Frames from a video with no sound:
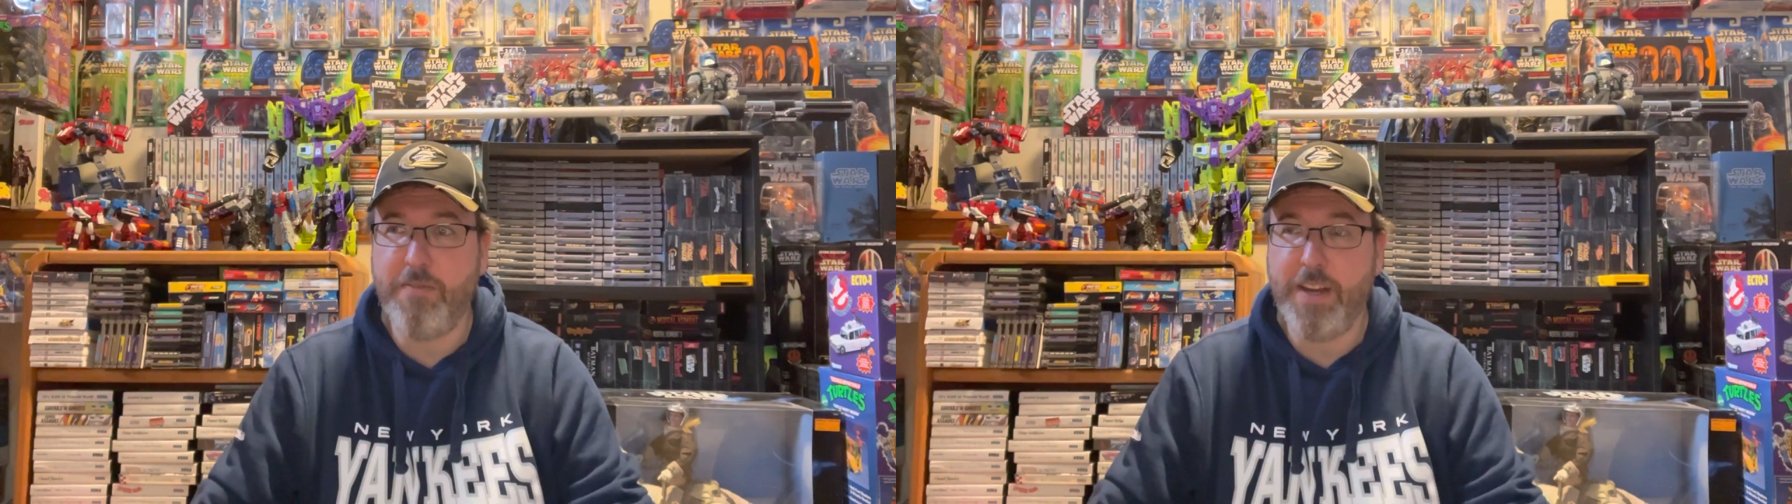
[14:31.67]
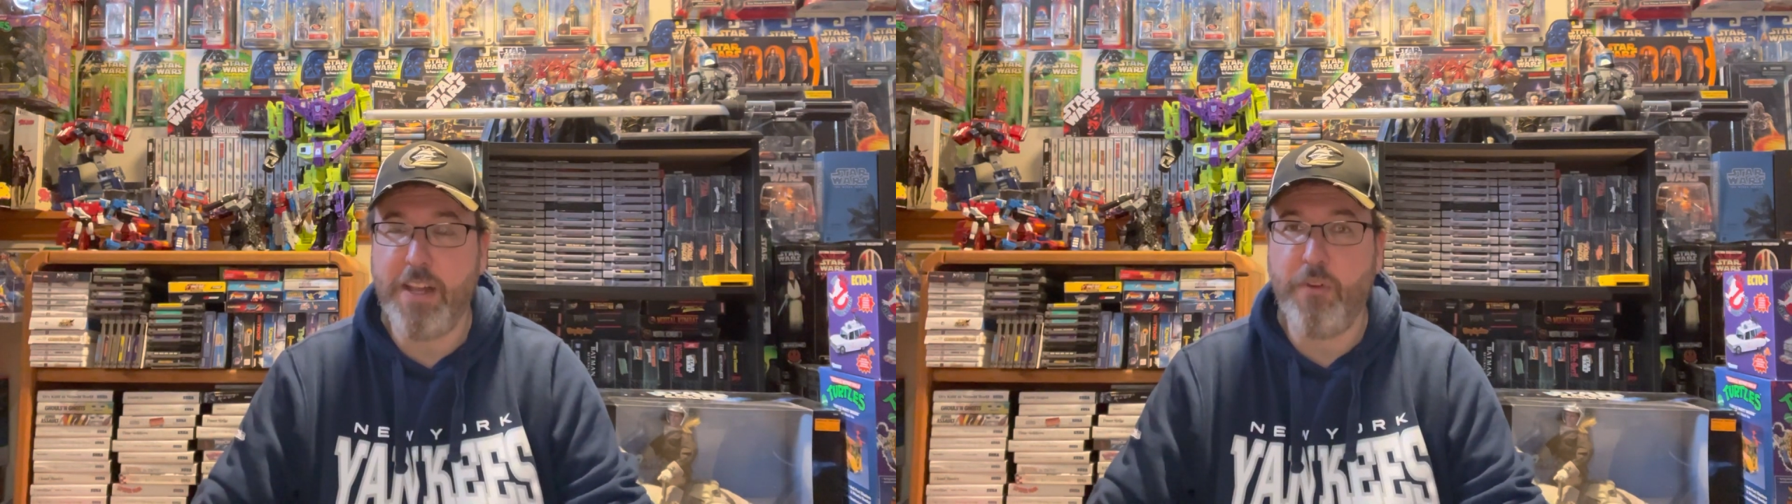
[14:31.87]

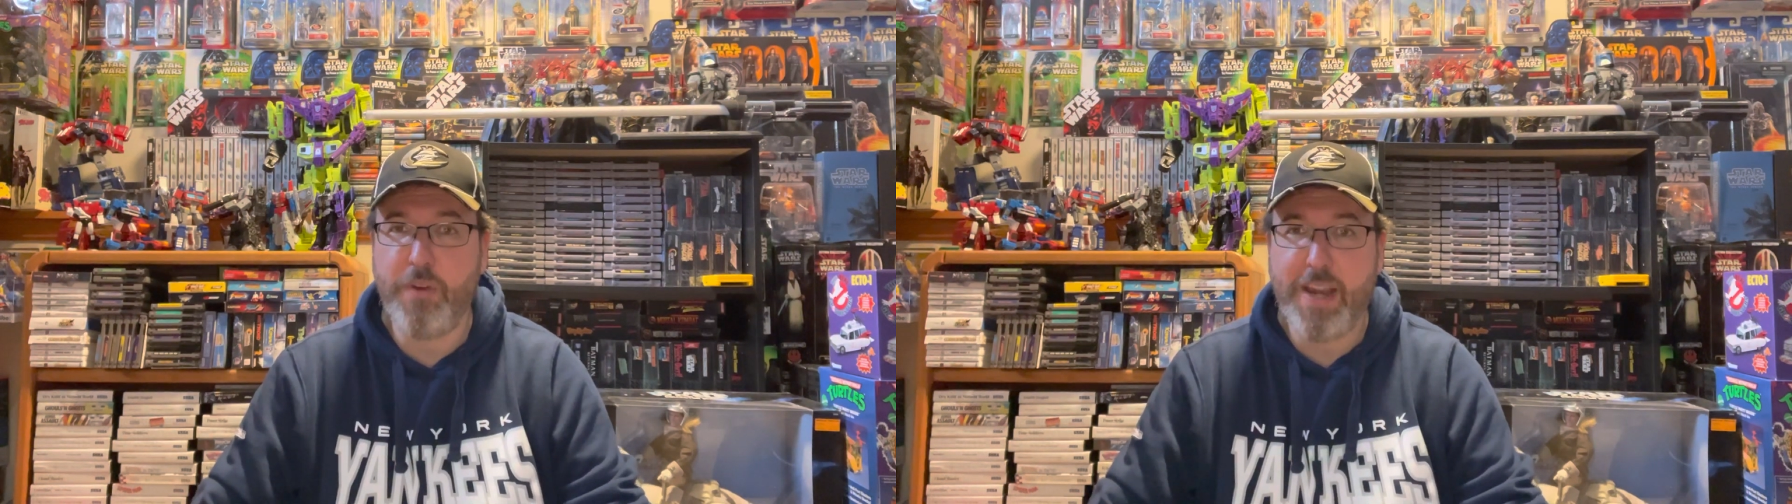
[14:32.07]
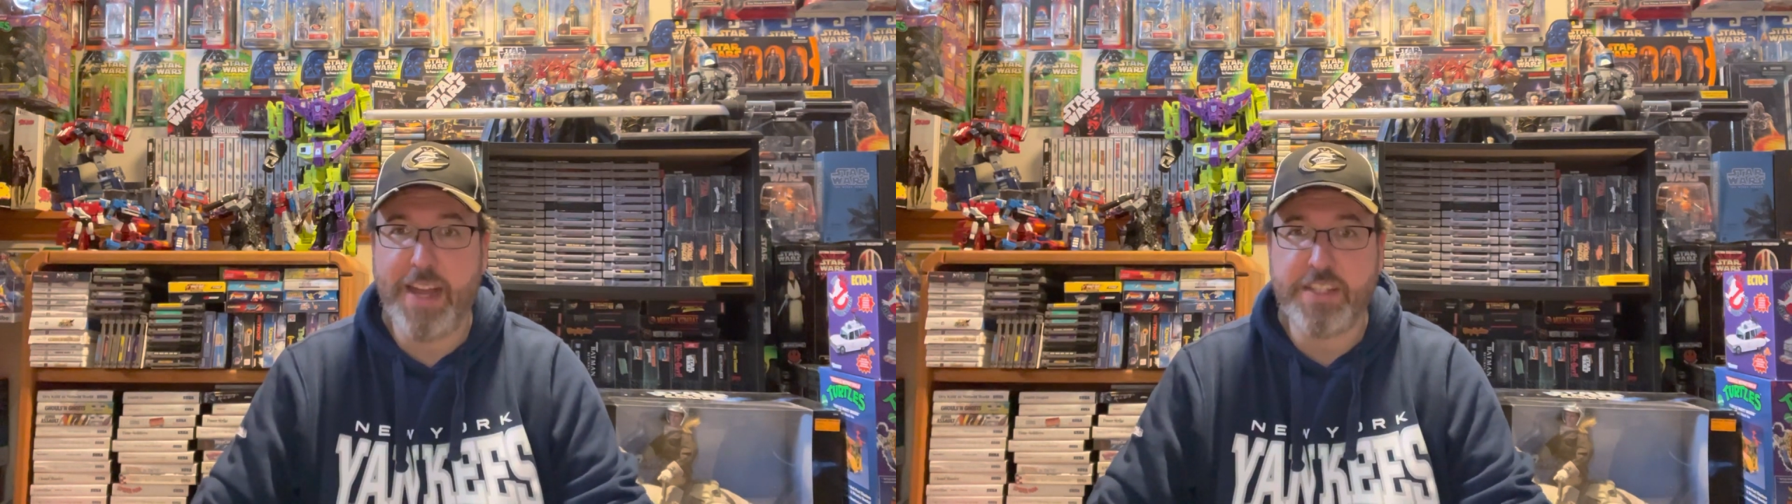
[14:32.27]
video
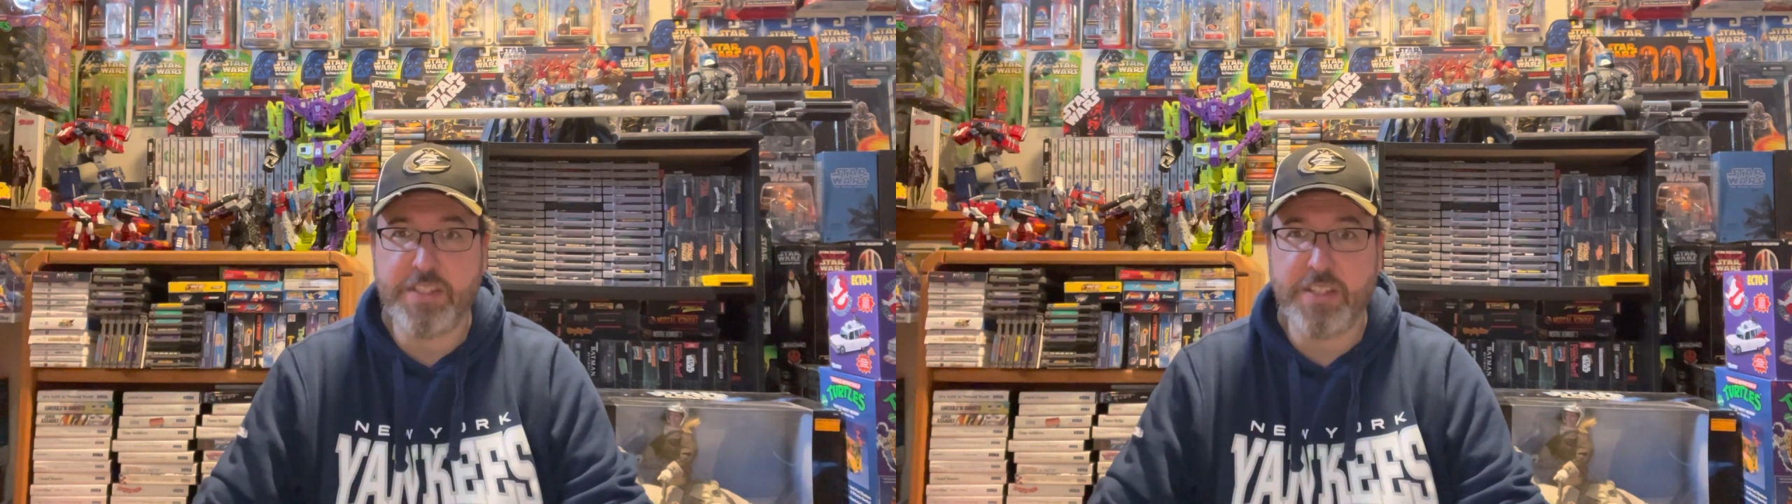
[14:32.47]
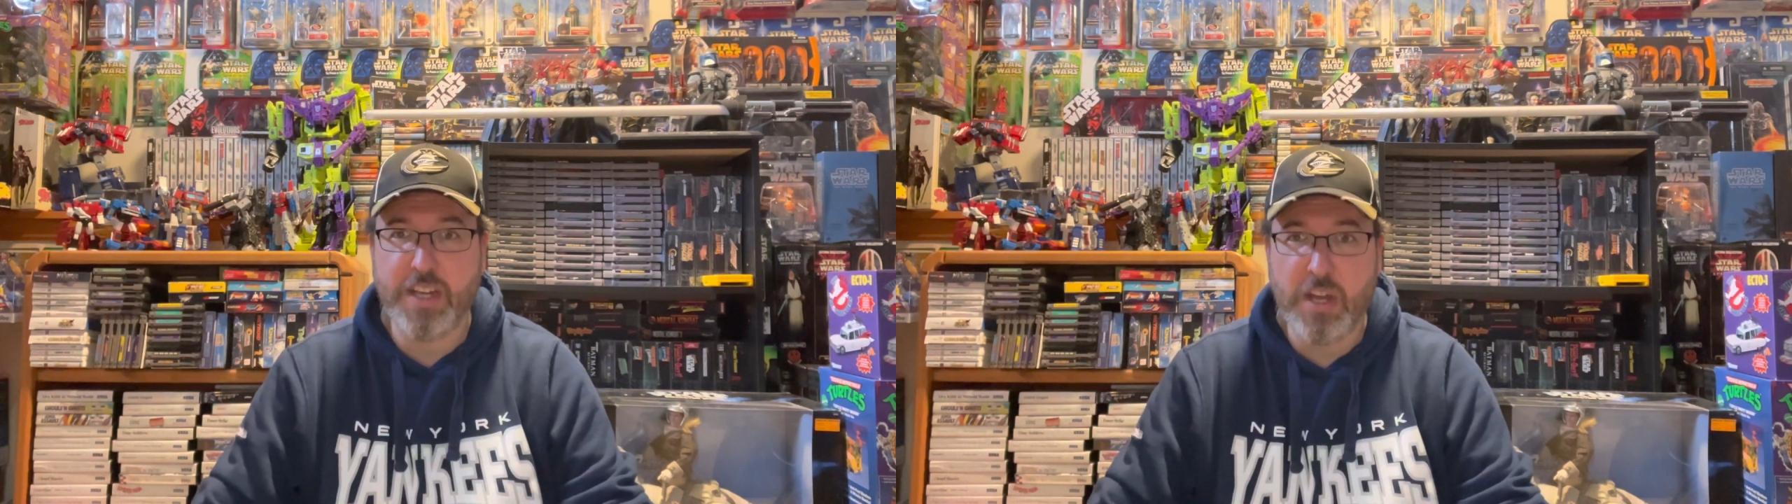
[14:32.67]

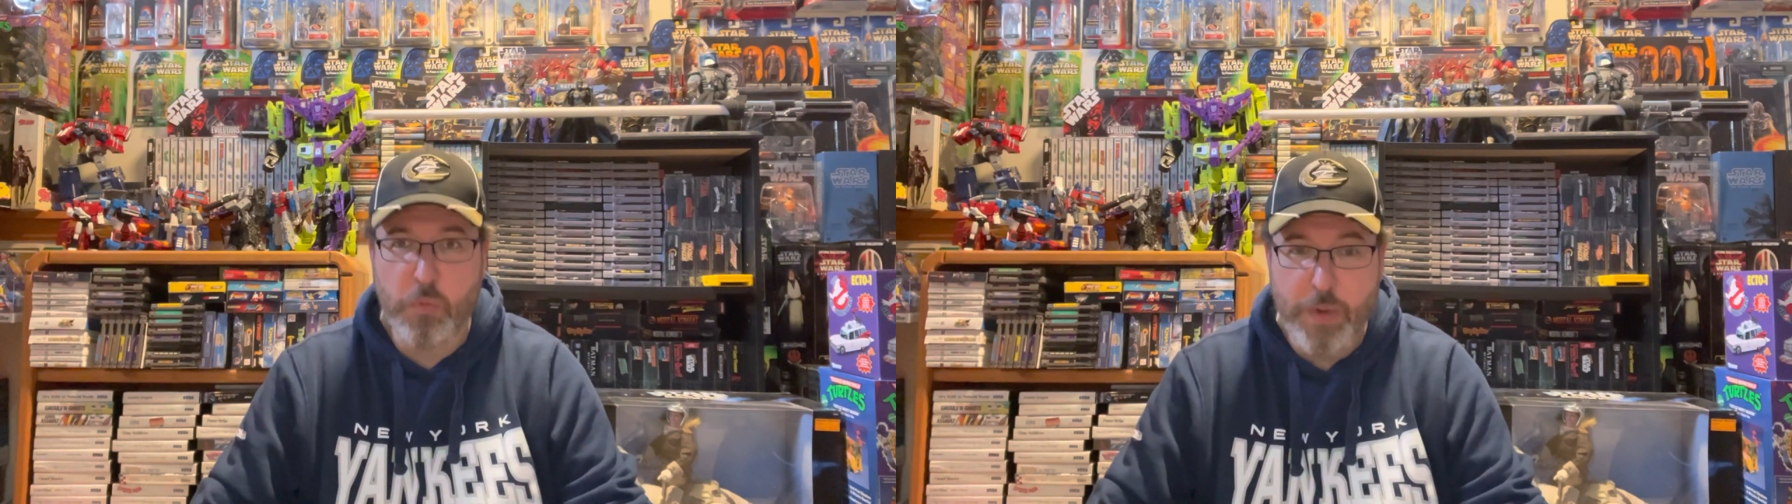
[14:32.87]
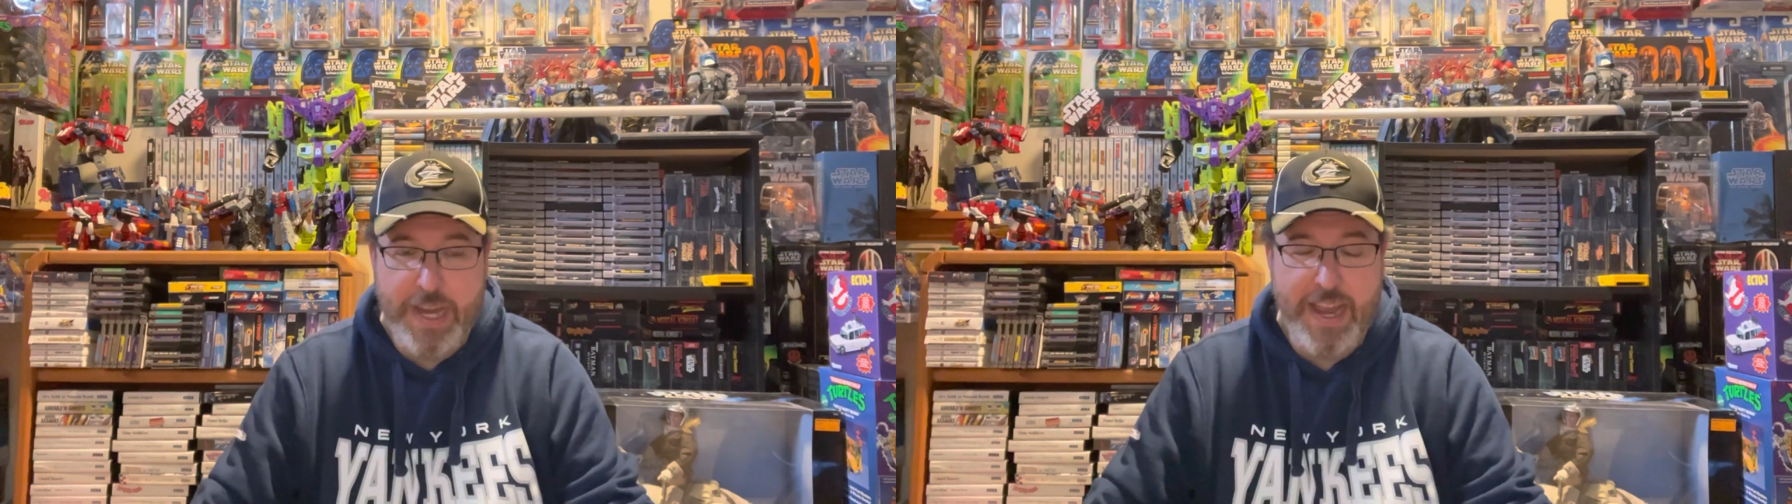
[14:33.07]
next
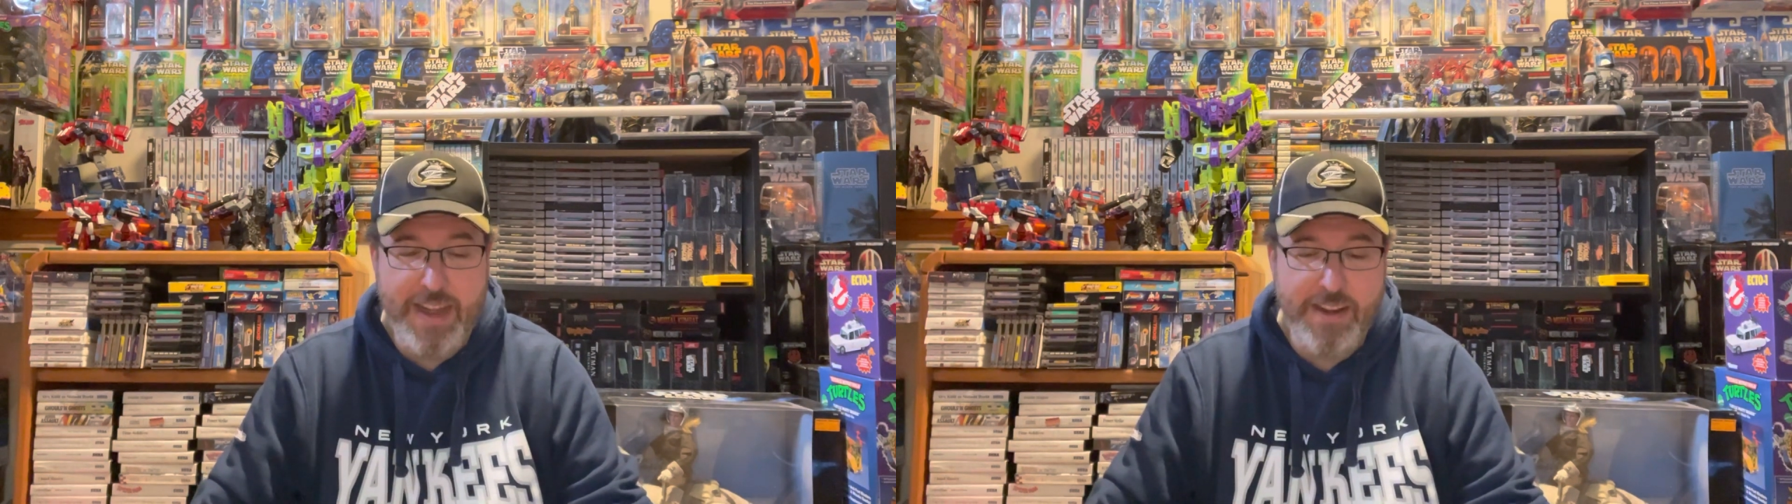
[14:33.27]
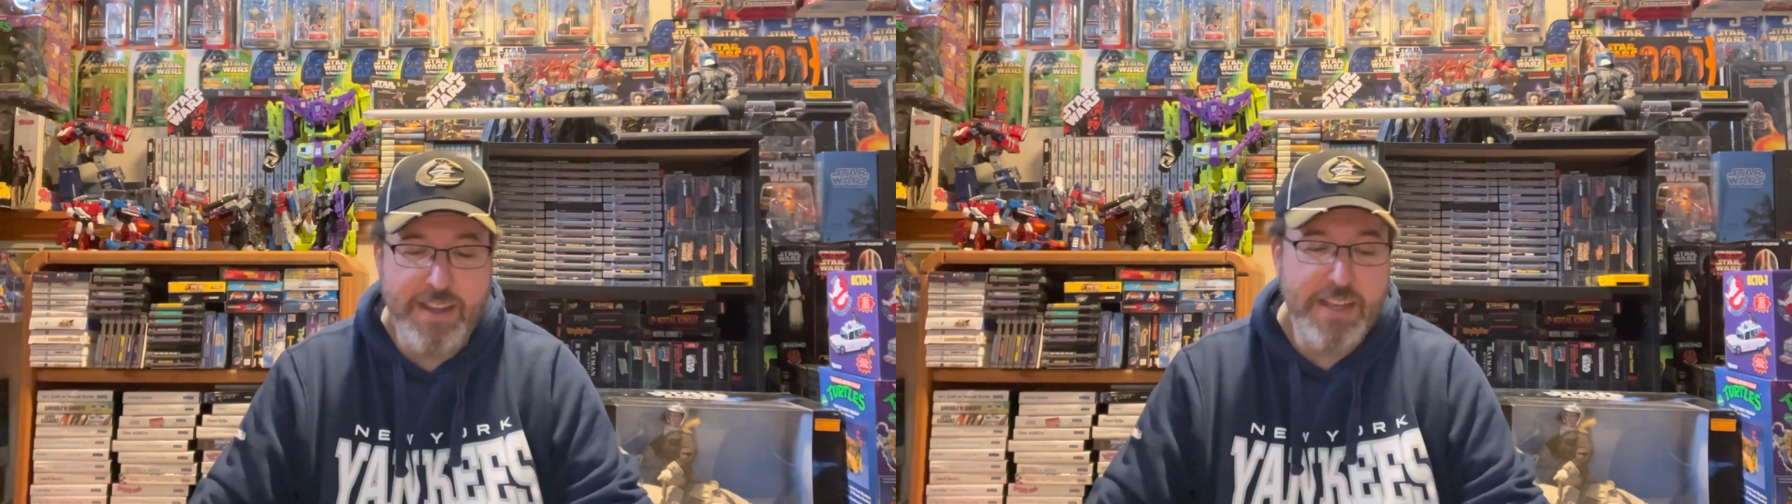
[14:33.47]

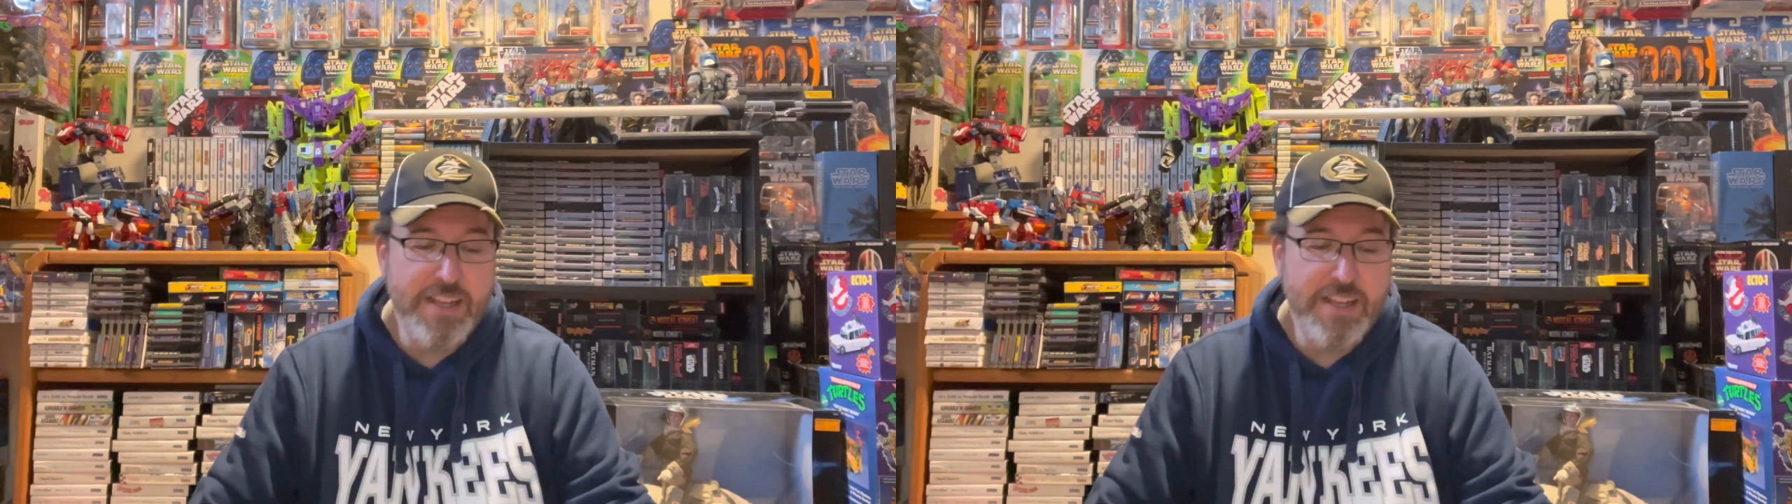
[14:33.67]
weekend.